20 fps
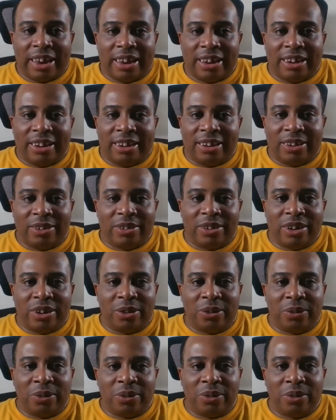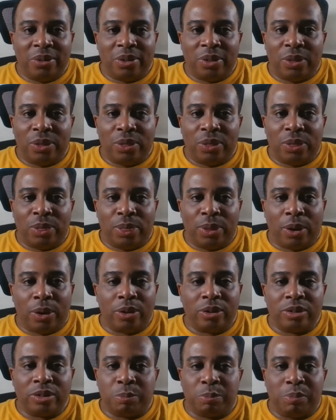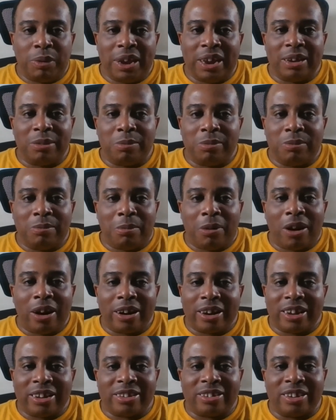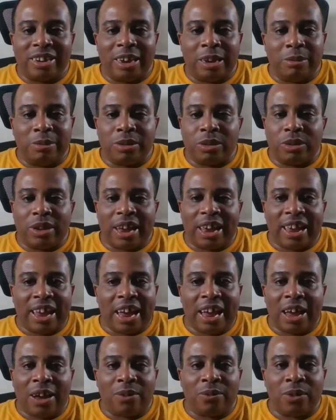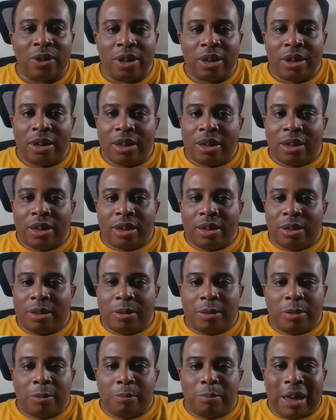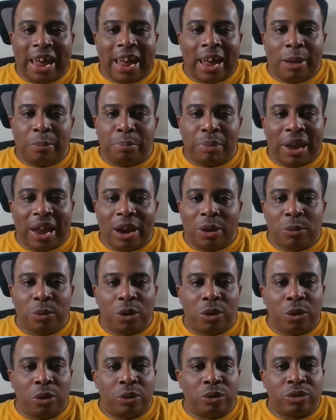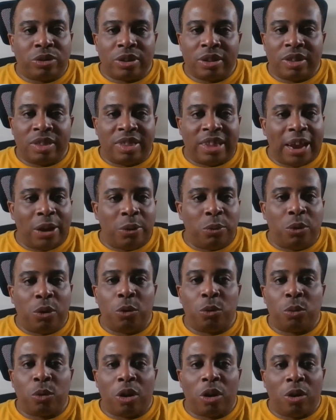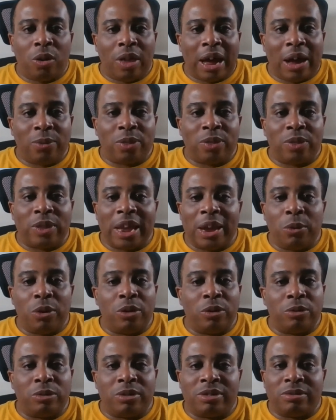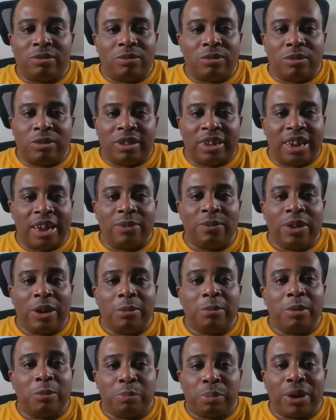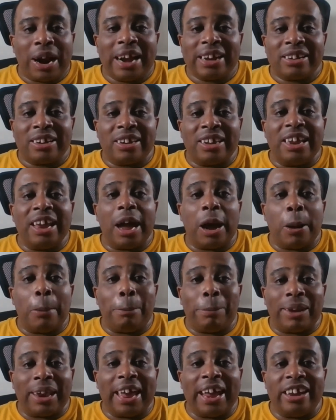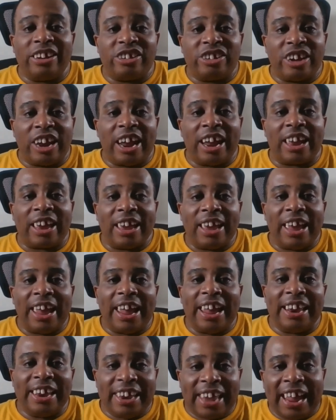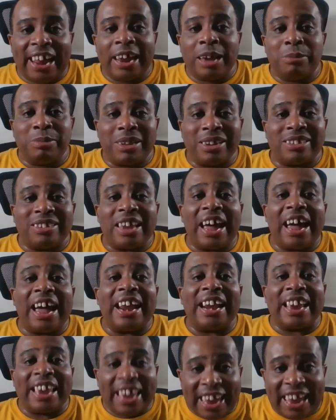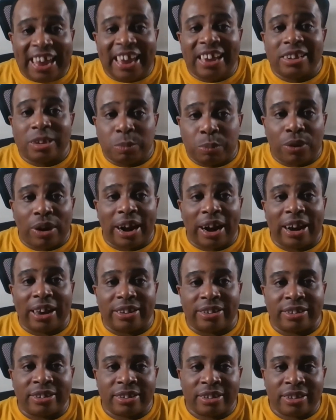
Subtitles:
you know, those big market teams that have mad payrolls, they will roll out, they will give him practically a blank check and let him decide his price.